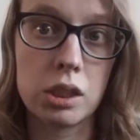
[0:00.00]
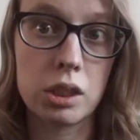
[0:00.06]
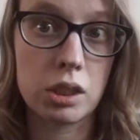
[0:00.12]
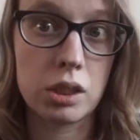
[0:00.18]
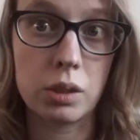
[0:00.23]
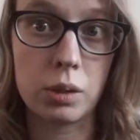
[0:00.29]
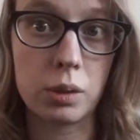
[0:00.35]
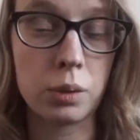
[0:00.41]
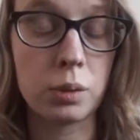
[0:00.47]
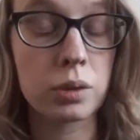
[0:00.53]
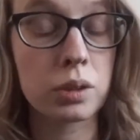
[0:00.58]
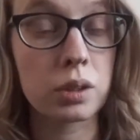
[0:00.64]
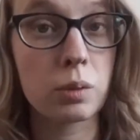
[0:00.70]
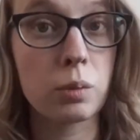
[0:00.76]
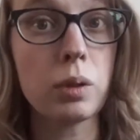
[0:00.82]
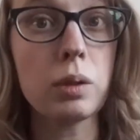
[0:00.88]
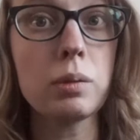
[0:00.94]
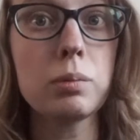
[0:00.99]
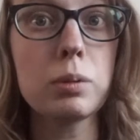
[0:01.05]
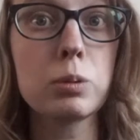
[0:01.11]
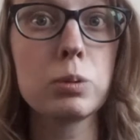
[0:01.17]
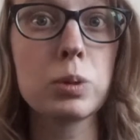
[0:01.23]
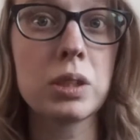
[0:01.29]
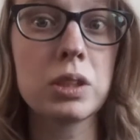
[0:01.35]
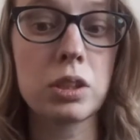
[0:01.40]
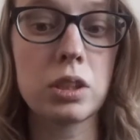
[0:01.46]
So, well, we
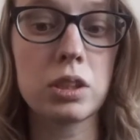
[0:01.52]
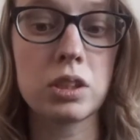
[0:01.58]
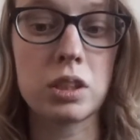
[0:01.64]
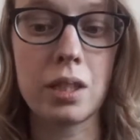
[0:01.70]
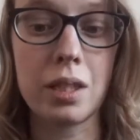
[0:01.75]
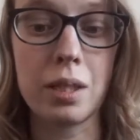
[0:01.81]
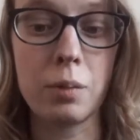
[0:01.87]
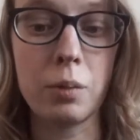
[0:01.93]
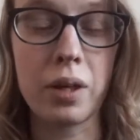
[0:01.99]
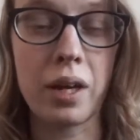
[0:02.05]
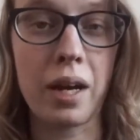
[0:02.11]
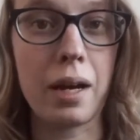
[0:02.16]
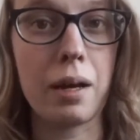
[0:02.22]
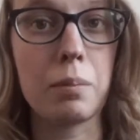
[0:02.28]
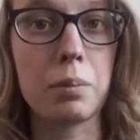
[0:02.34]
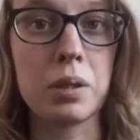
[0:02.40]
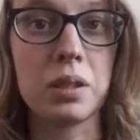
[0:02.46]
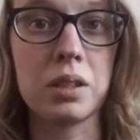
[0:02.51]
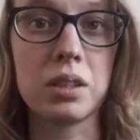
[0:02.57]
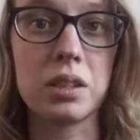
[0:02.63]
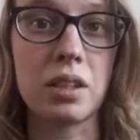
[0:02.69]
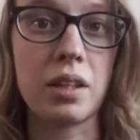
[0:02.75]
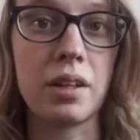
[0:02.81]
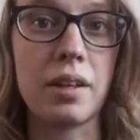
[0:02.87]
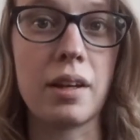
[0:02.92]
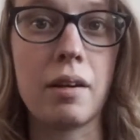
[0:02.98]
will just see what happens.
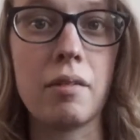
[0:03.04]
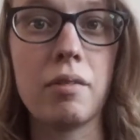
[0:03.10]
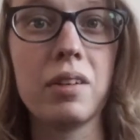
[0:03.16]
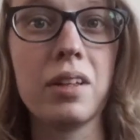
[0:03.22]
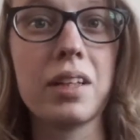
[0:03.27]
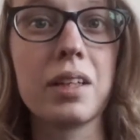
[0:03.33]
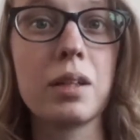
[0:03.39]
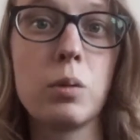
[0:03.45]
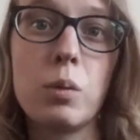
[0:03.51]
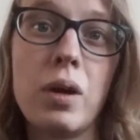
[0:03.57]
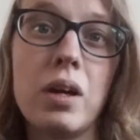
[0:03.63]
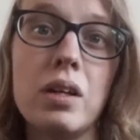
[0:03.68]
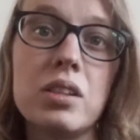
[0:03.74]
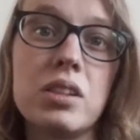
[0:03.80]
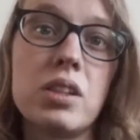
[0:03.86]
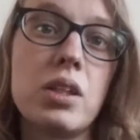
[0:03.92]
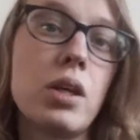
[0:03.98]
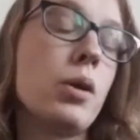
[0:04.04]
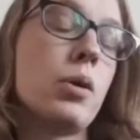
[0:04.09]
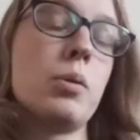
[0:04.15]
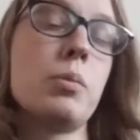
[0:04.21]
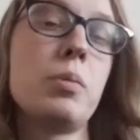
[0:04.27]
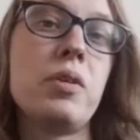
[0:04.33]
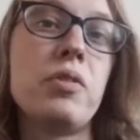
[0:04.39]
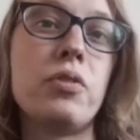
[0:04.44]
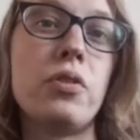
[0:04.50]
I have a little while to go
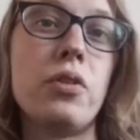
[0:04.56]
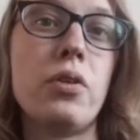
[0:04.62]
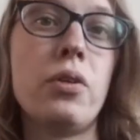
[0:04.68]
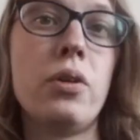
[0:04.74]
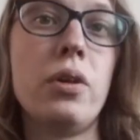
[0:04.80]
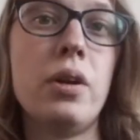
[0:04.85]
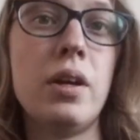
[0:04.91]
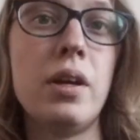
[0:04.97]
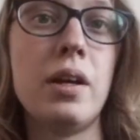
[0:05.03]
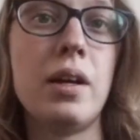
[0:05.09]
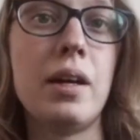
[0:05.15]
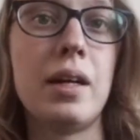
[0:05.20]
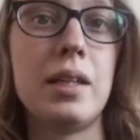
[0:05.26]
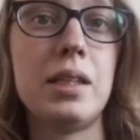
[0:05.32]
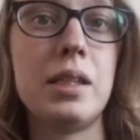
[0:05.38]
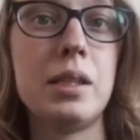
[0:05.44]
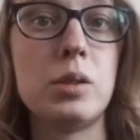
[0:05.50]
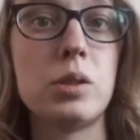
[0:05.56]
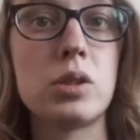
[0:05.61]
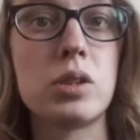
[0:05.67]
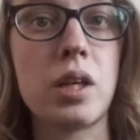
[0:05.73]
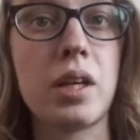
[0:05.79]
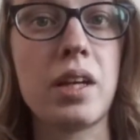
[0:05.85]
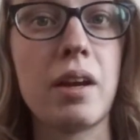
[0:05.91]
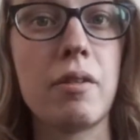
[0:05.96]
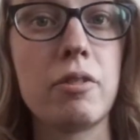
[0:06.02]
before I need to
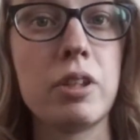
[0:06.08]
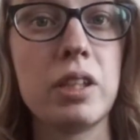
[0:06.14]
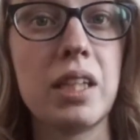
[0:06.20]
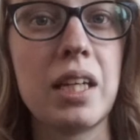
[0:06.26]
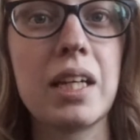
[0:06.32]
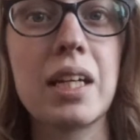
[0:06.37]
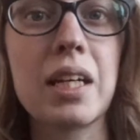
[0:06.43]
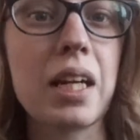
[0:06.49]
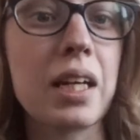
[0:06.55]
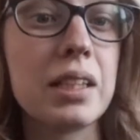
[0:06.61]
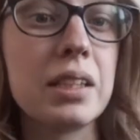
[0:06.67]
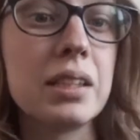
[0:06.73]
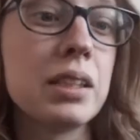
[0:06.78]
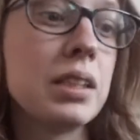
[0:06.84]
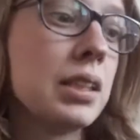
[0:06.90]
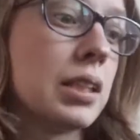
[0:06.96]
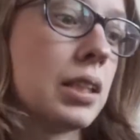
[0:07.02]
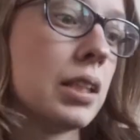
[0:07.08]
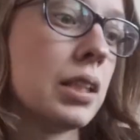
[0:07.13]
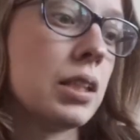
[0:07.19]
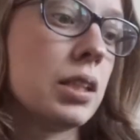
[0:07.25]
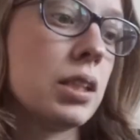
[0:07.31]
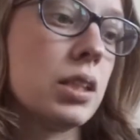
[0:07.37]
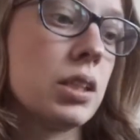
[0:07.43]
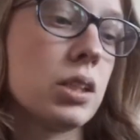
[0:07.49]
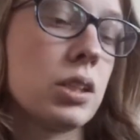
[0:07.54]
study every day again.
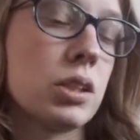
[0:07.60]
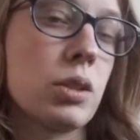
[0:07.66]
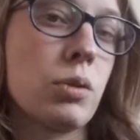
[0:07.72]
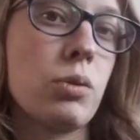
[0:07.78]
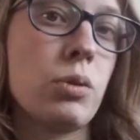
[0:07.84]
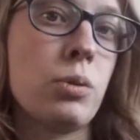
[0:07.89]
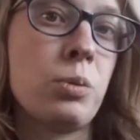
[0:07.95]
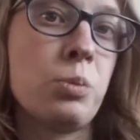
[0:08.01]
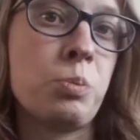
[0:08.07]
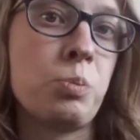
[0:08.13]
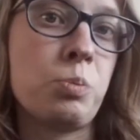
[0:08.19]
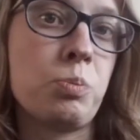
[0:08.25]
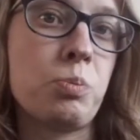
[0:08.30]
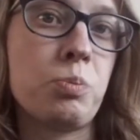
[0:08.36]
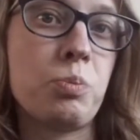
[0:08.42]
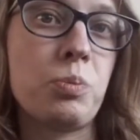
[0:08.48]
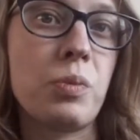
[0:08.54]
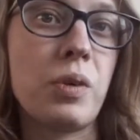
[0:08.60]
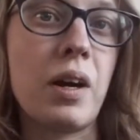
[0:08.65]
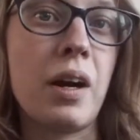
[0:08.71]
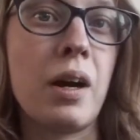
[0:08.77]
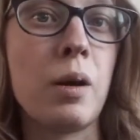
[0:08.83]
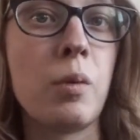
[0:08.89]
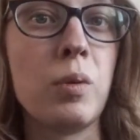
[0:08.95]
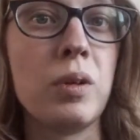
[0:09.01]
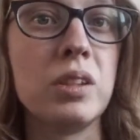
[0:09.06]
So
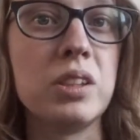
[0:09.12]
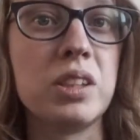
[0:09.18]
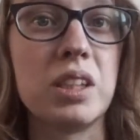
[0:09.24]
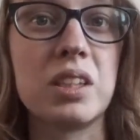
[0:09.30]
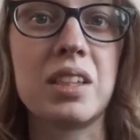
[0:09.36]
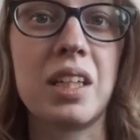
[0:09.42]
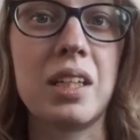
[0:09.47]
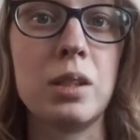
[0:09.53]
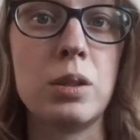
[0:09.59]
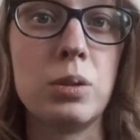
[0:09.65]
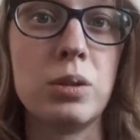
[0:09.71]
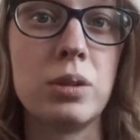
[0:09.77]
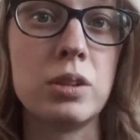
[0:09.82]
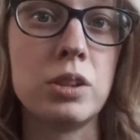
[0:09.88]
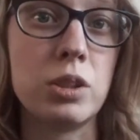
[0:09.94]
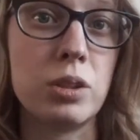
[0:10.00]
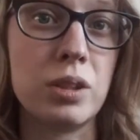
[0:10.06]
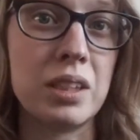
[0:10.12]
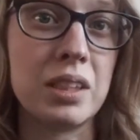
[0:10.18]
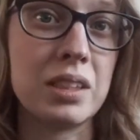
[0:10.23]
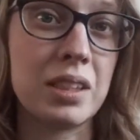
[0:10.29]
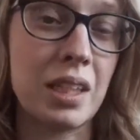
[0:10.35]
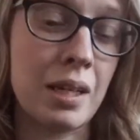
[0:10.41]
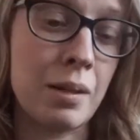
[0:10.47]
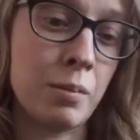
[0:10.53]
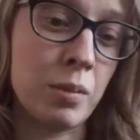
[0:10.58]
I will just enjoy the
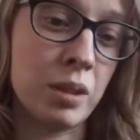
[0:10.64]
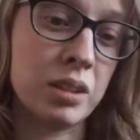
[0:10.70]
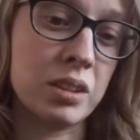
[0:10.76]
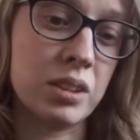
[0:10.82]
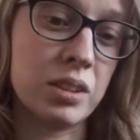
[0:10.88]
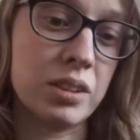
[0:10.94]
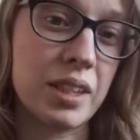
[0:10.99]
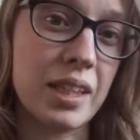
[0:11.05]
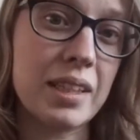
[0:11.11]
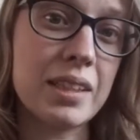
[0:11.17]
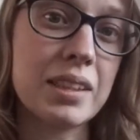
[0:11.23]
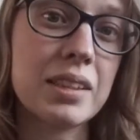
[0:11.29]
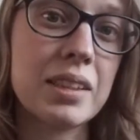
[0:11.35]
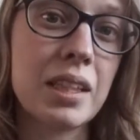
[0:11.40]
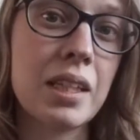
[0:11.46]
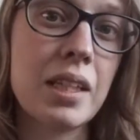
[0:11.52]
time until then.